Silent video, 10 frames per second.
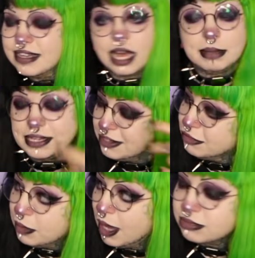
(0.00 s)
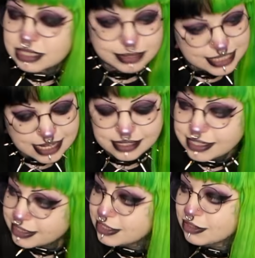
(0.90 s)
I mean, you've put up with it for 10
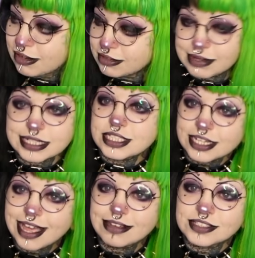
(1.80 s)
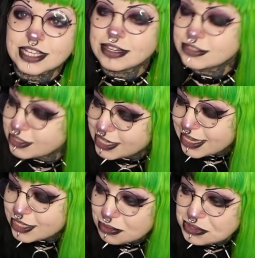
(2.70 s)
years, you've got the rest of your life to go, so
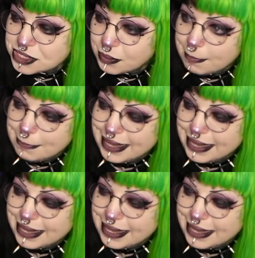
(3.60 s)
get used to it,